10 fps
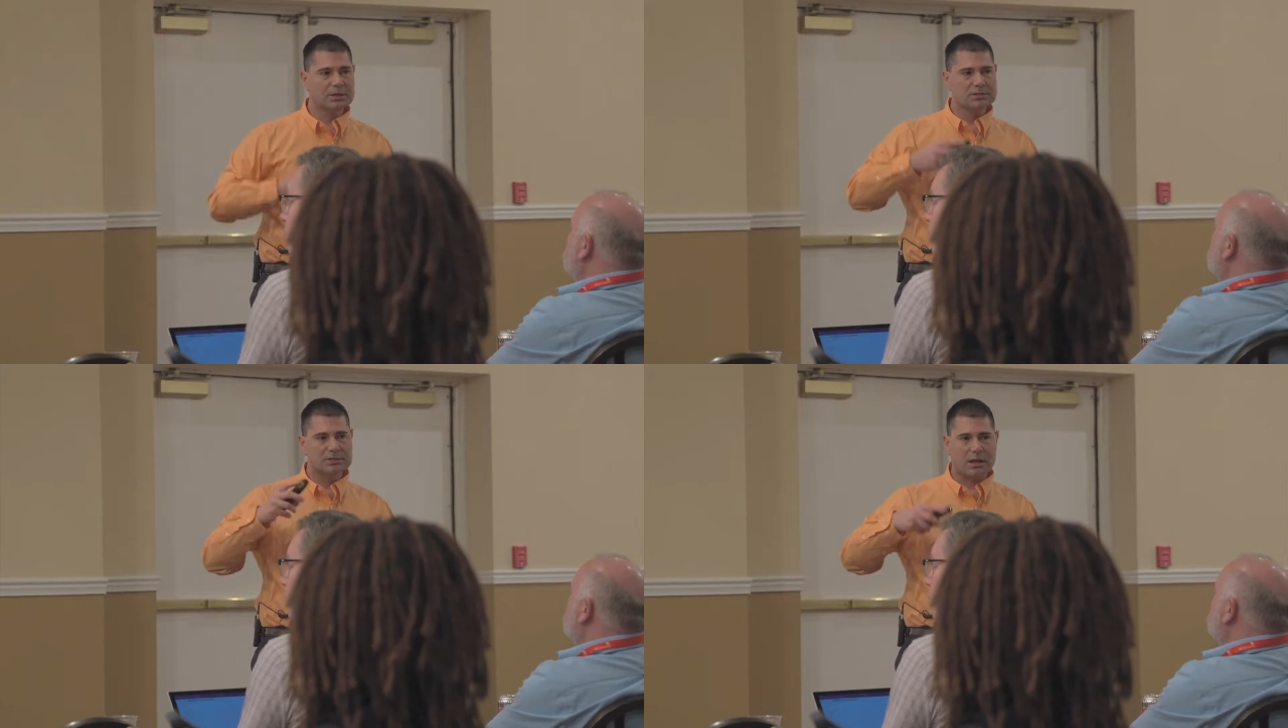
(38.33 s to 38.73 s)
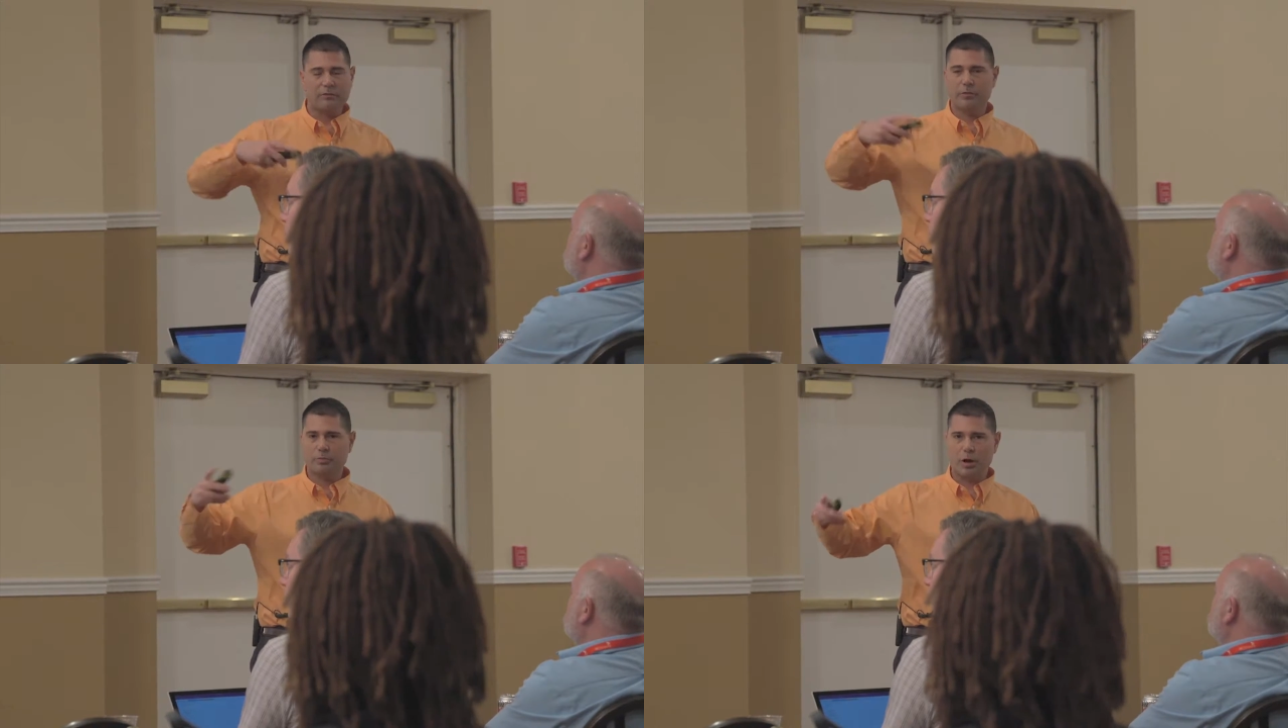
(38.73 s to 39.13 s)

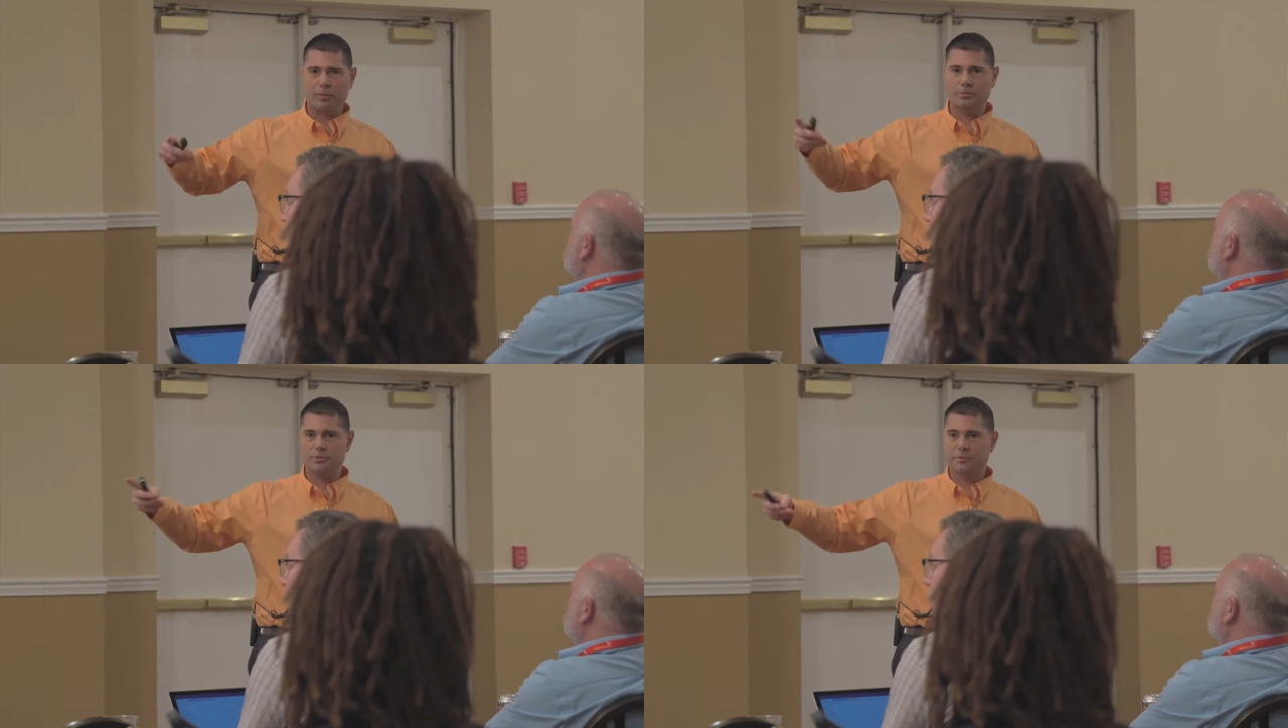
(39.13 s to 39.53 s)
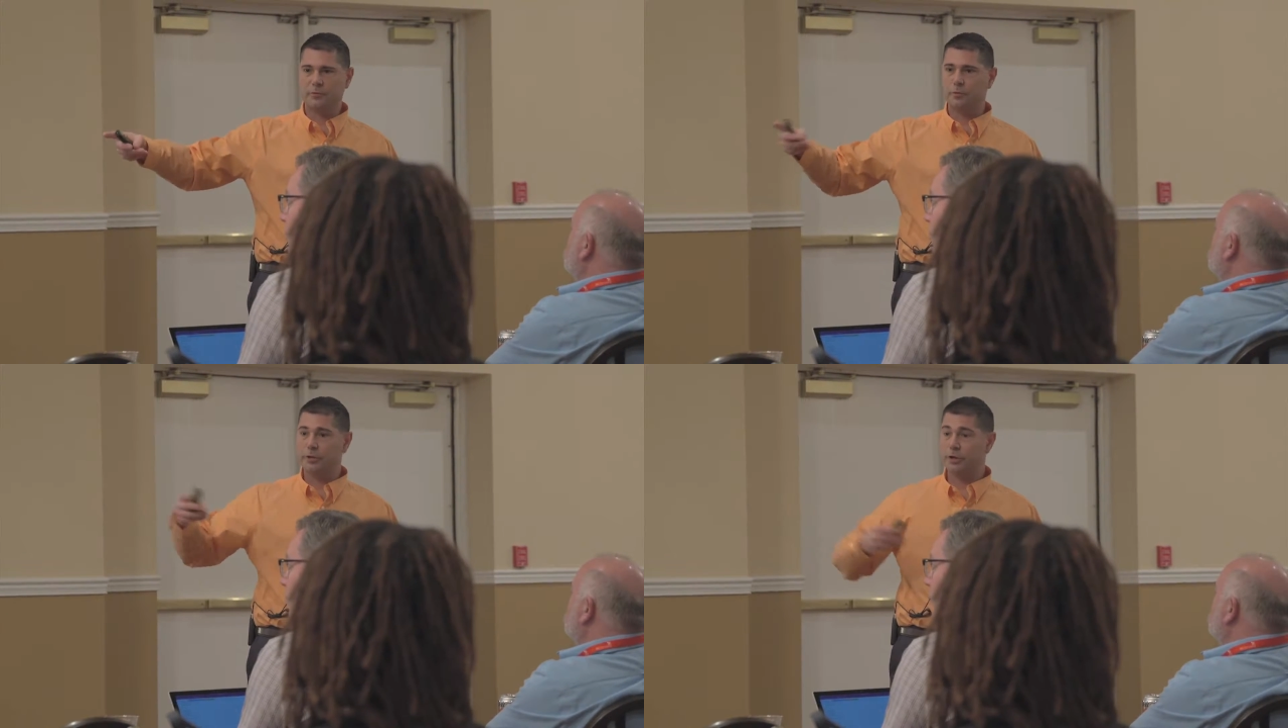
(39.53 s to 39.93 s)
Solve the problems
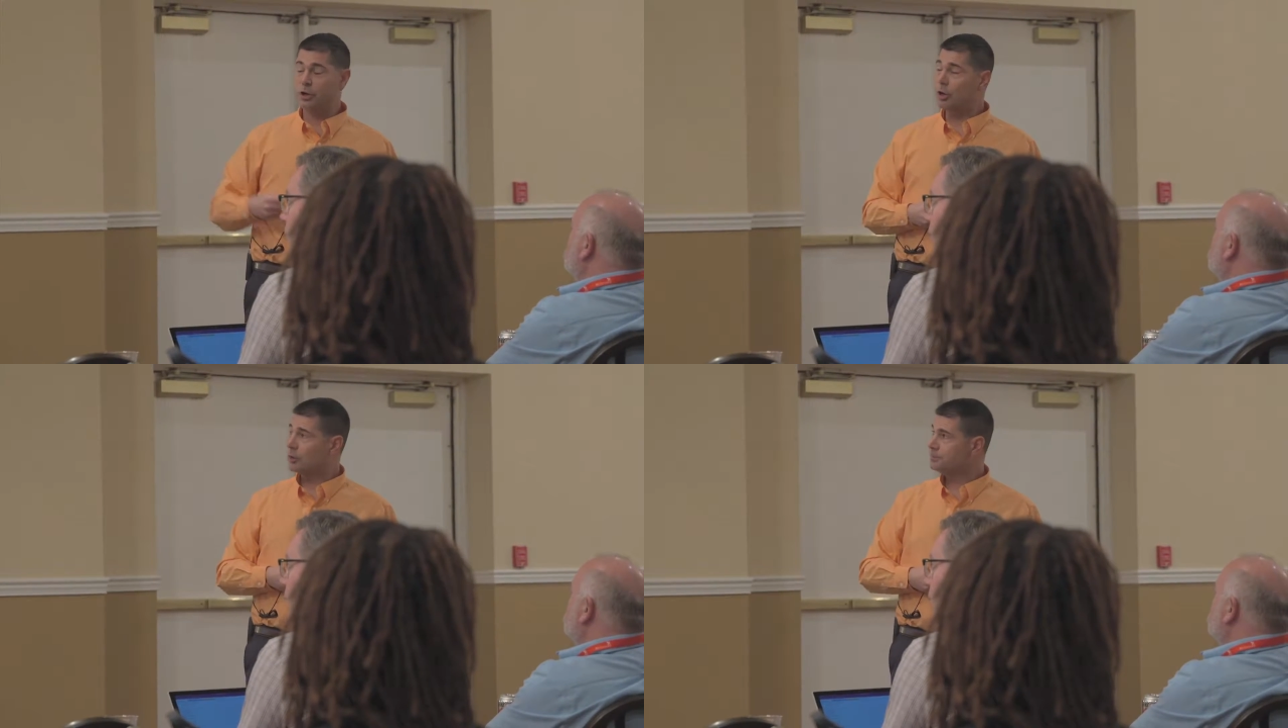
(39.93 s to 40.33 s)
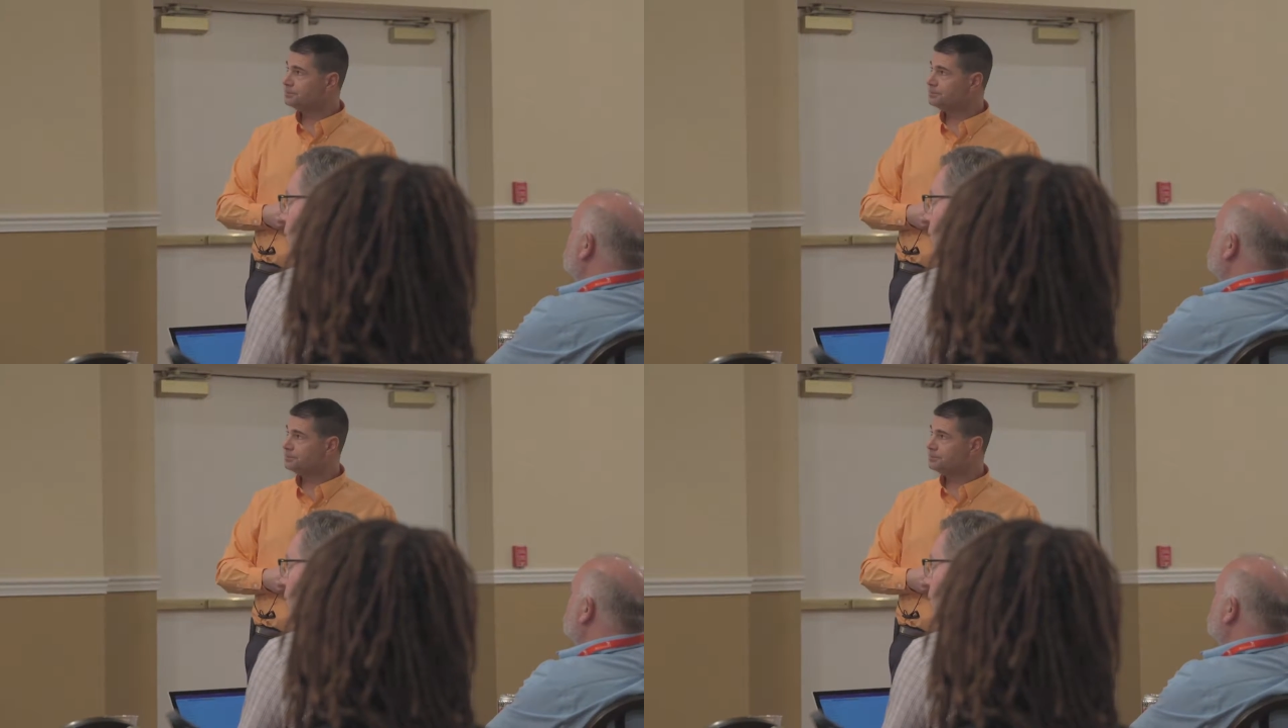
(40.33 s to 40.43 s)
before they occur.